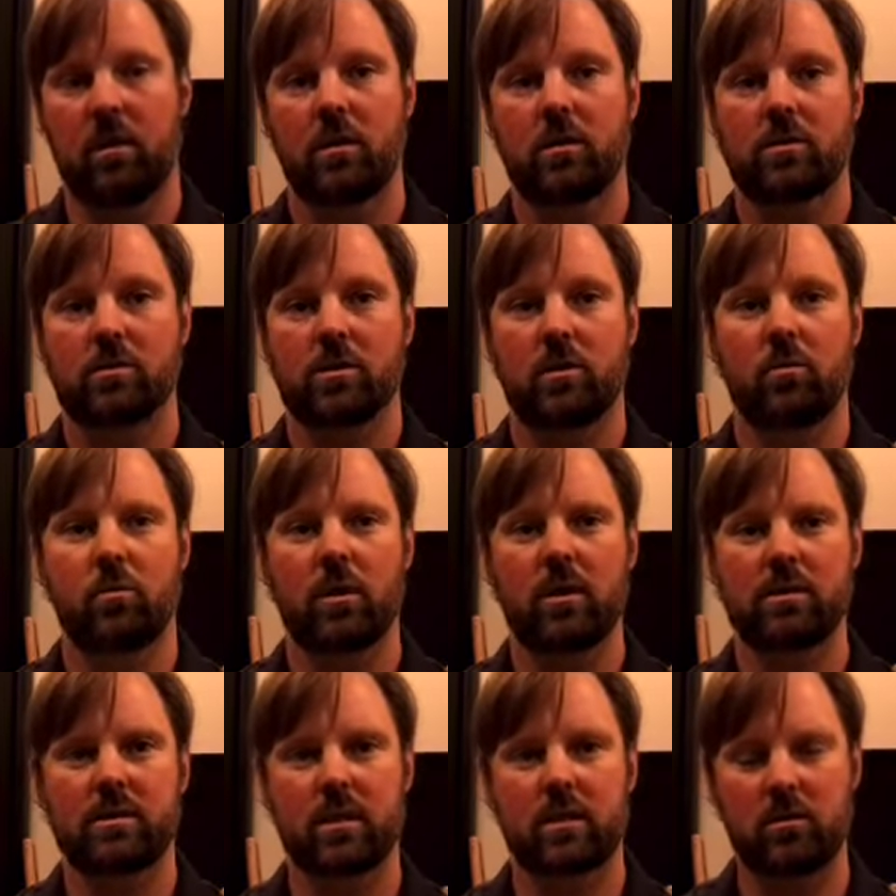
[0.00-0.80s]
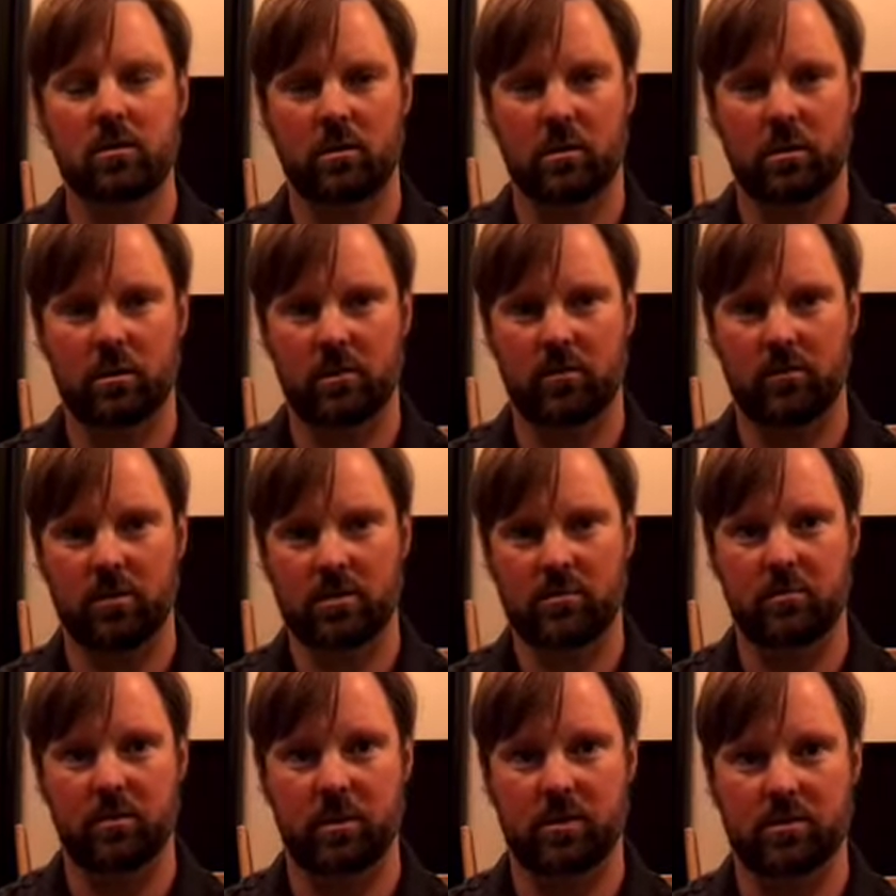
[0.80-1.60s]
So ways that you can increase
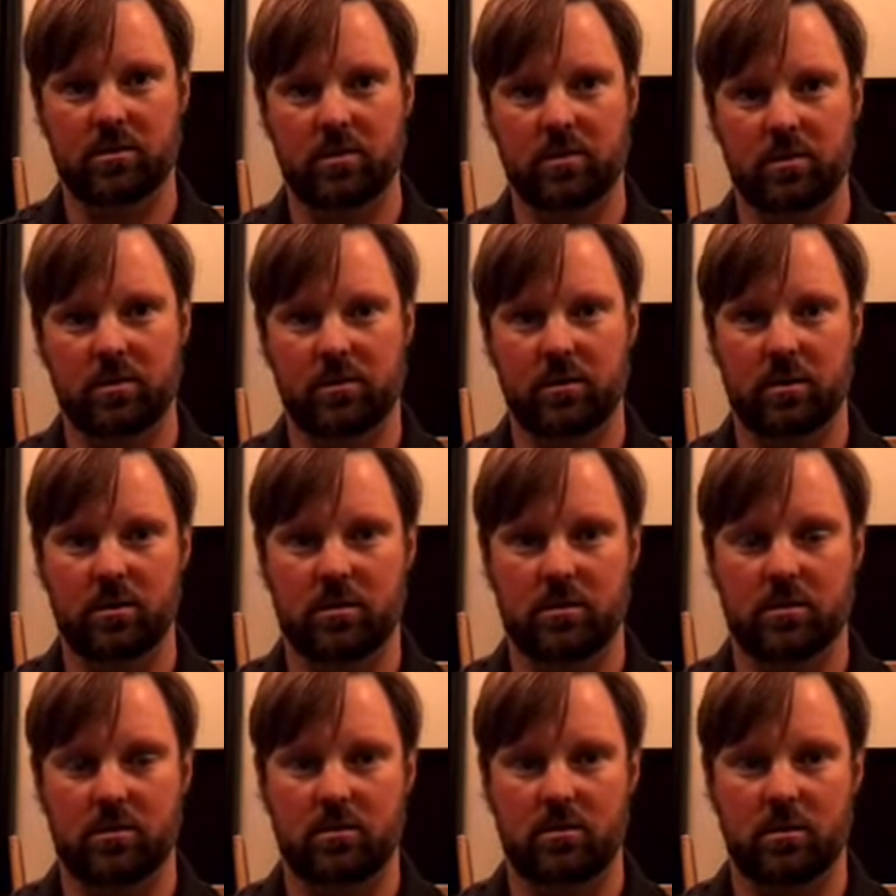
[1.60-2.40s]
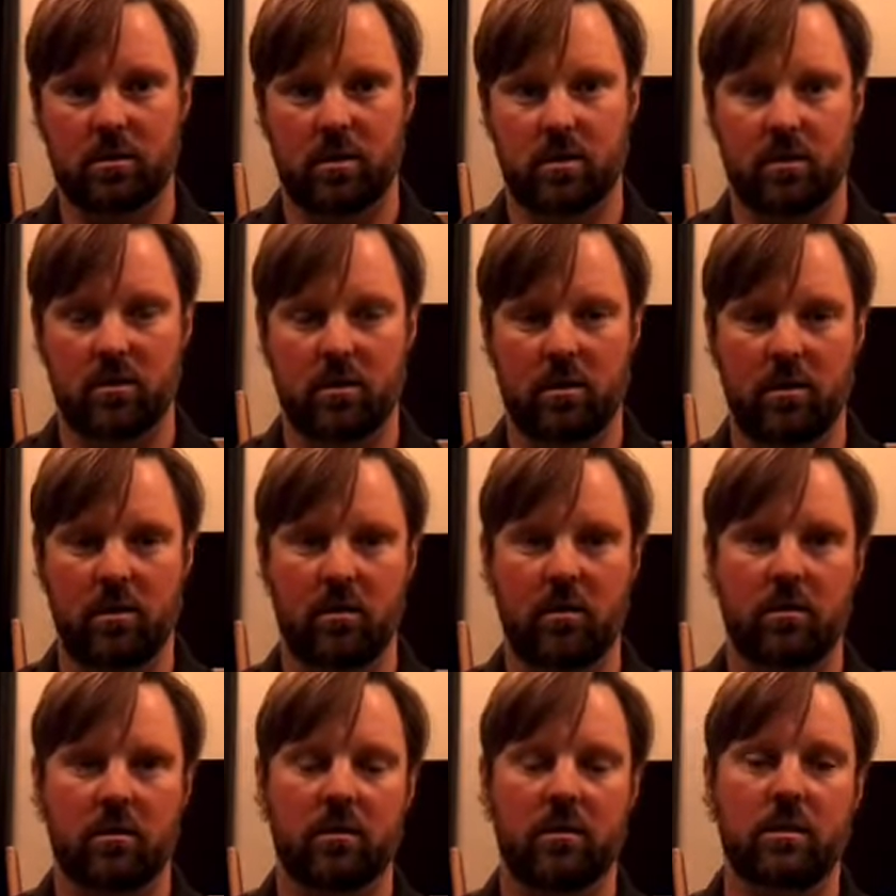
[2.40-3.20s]
blood circulation to the area.
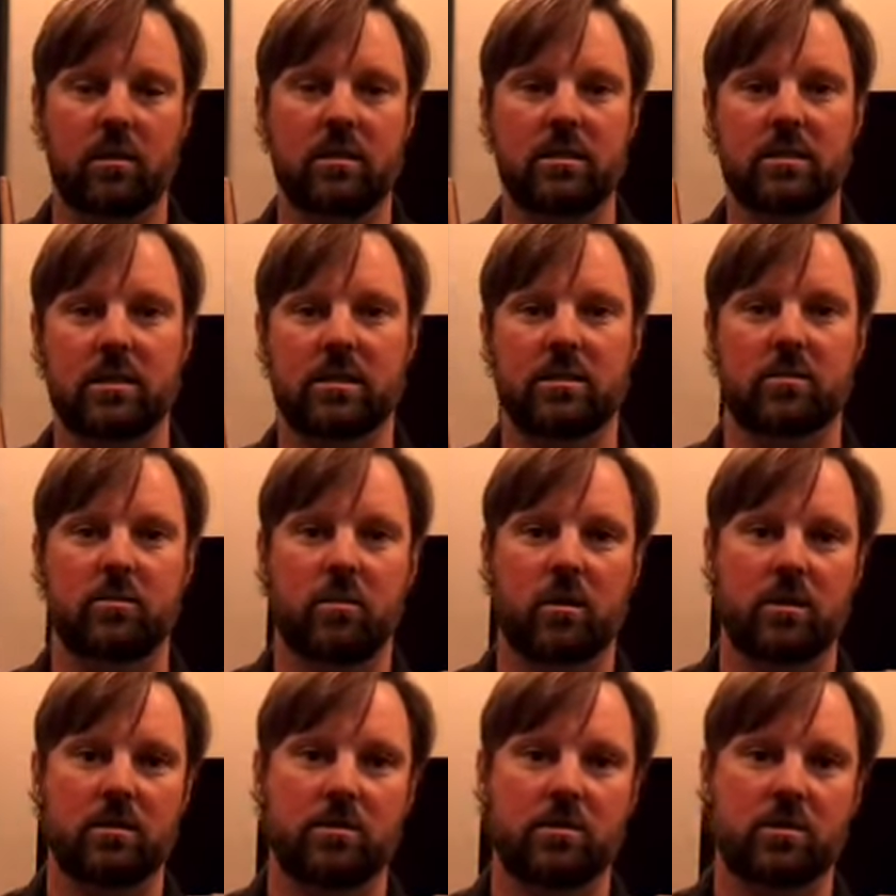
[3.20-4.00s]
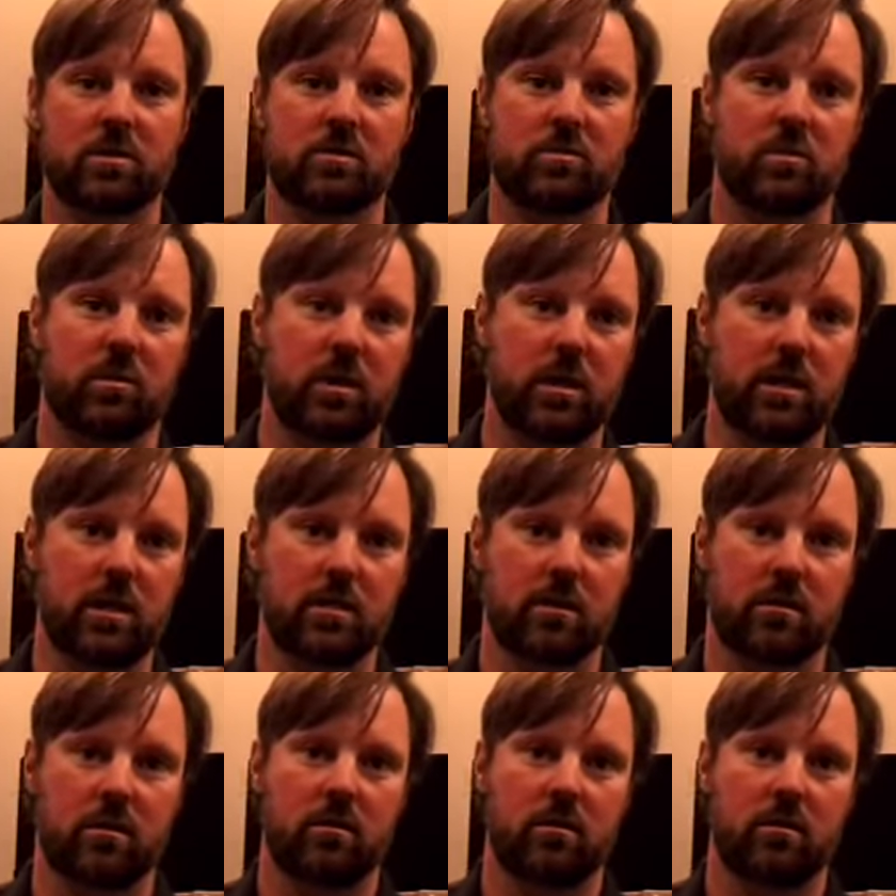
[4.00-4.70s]
The easiest way is just with heat.